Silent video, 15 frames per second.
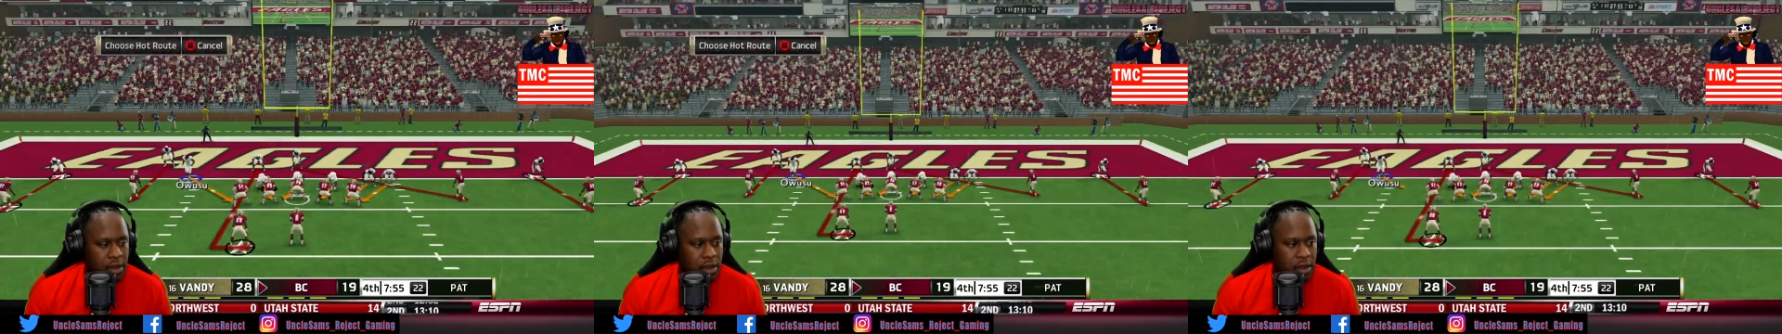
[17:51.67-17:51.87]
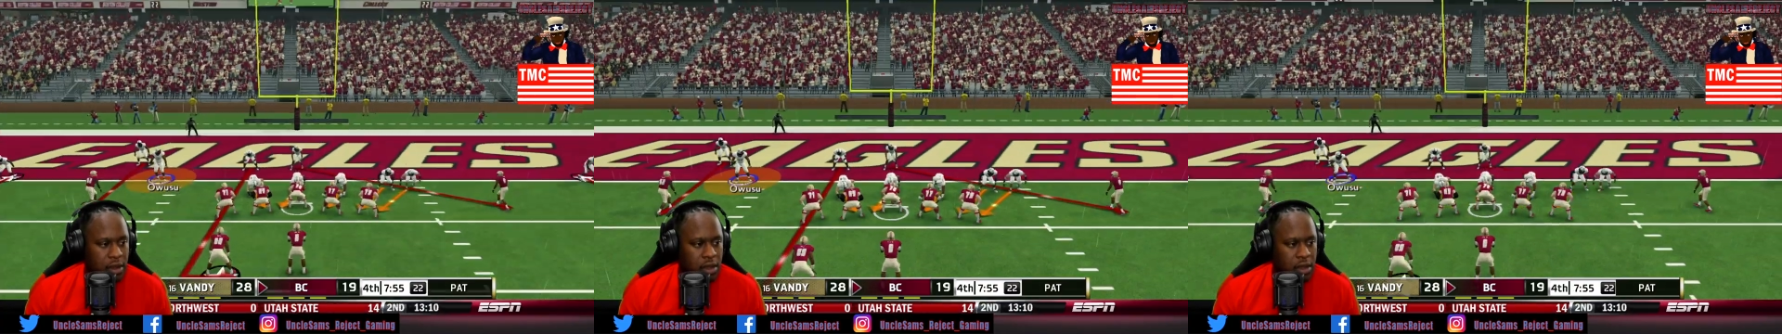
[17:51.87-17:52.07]

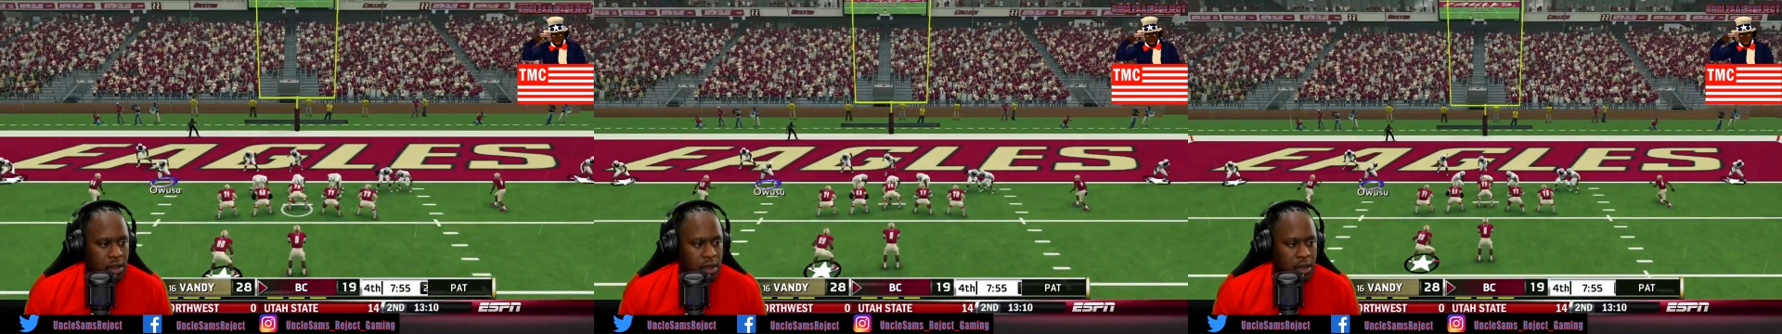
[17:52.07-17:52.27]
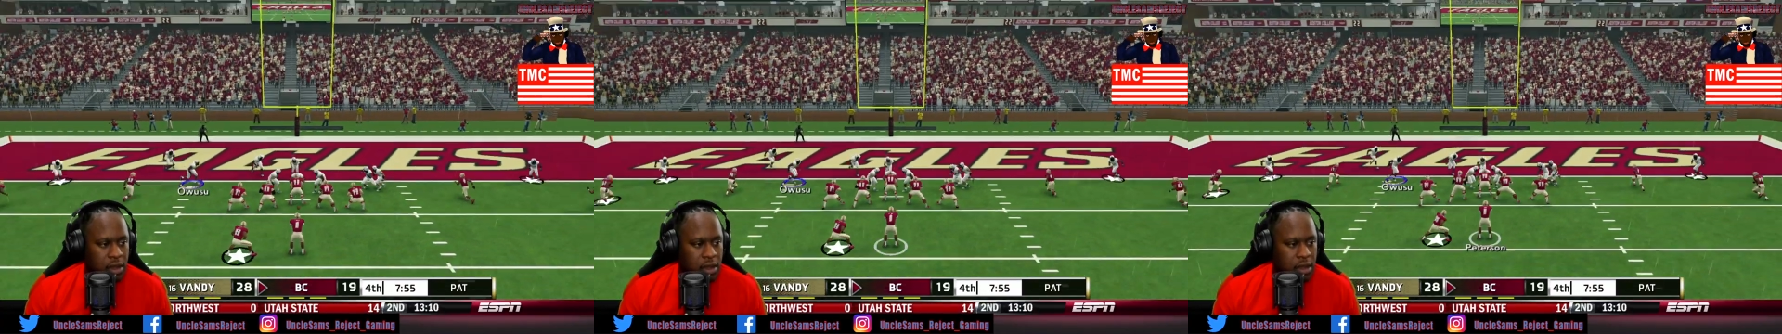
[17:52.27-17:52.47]

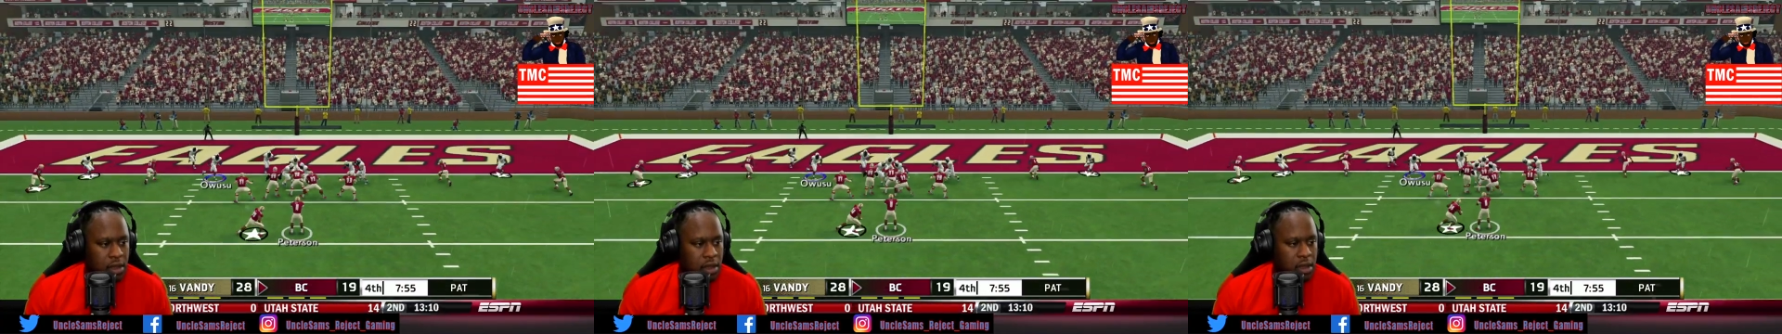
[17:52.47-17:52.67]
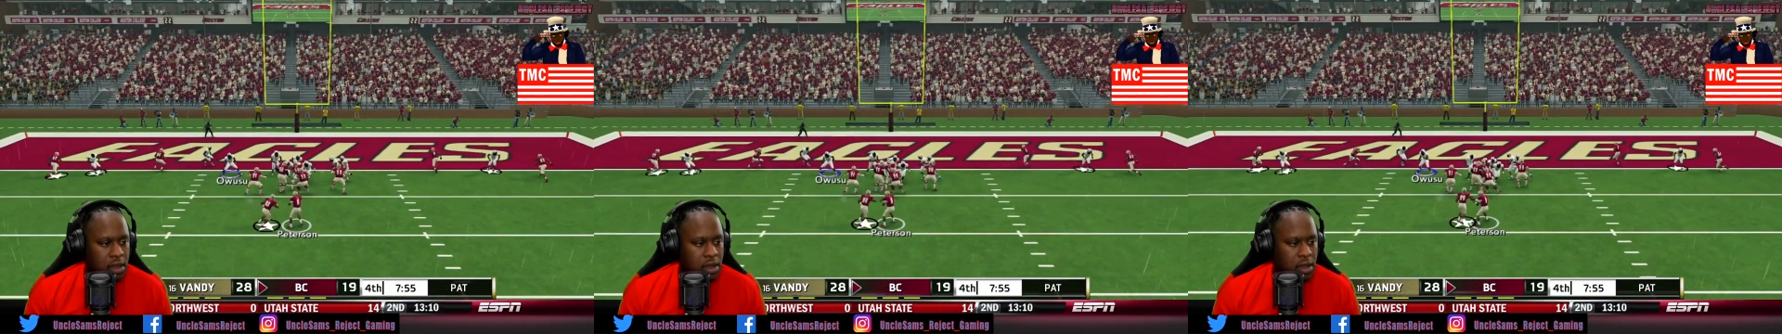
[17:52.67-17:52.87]

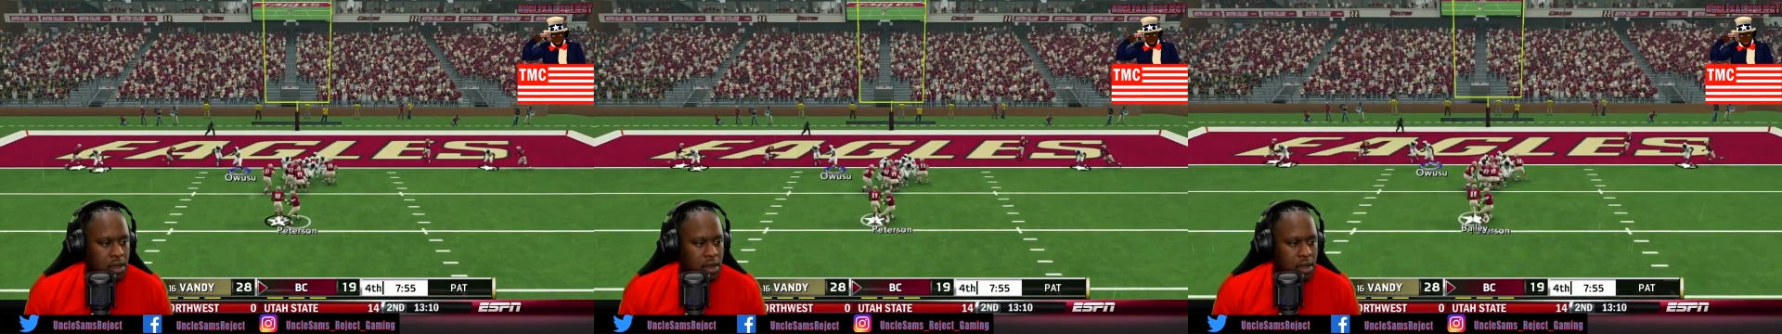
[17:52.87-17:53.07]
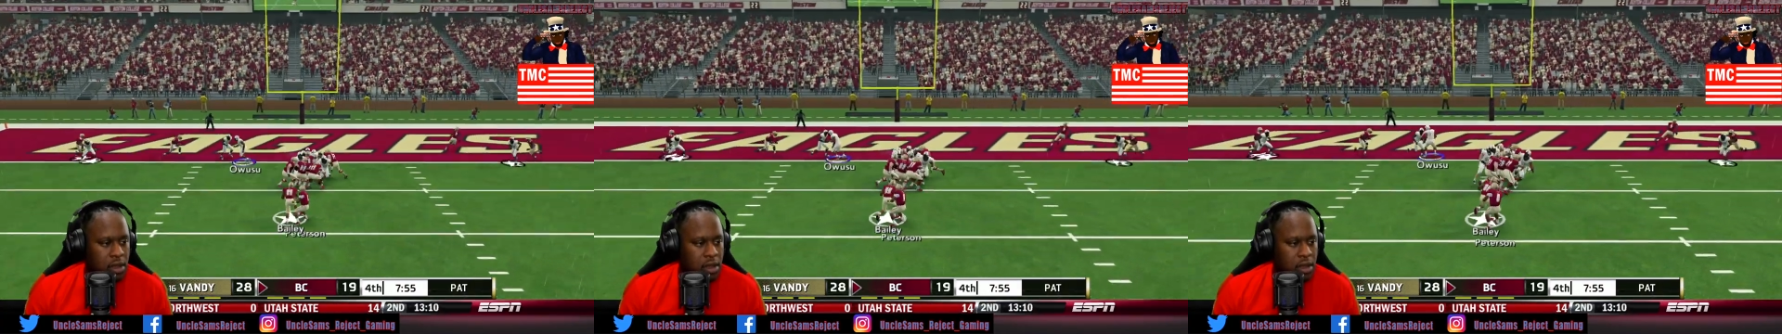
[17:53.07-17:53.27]

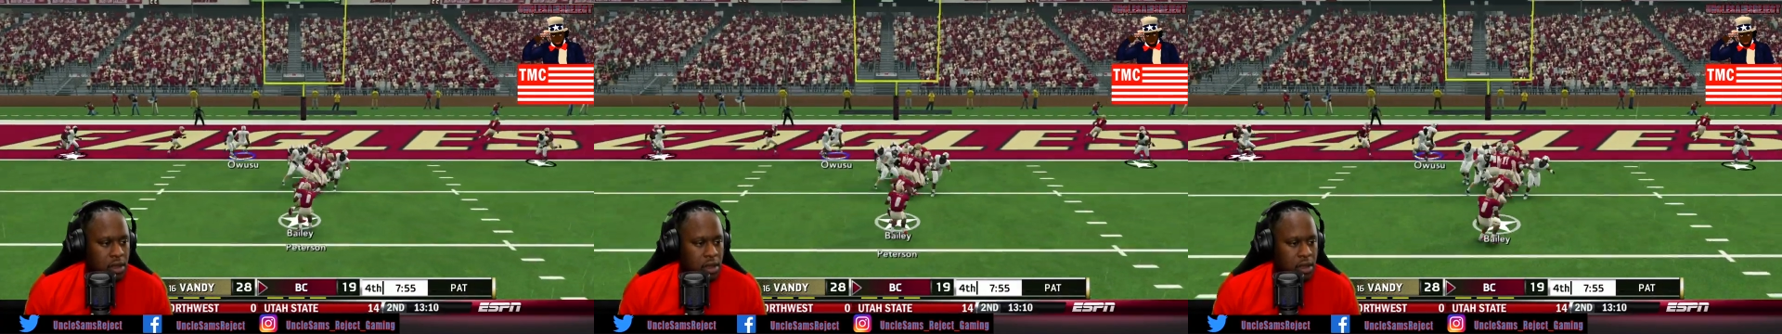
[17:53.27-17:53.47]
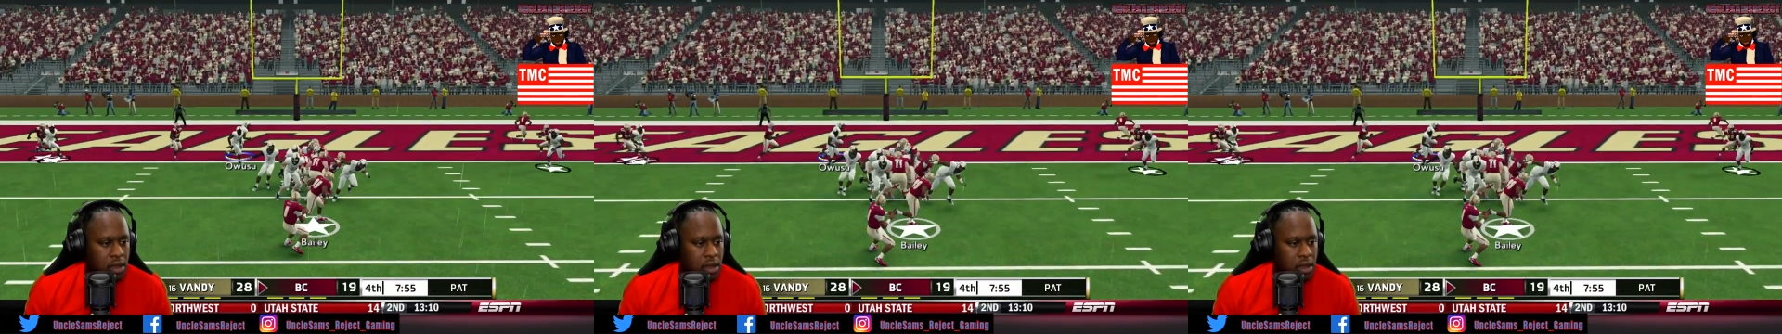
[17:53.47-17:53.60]
No one is speaking in this clip.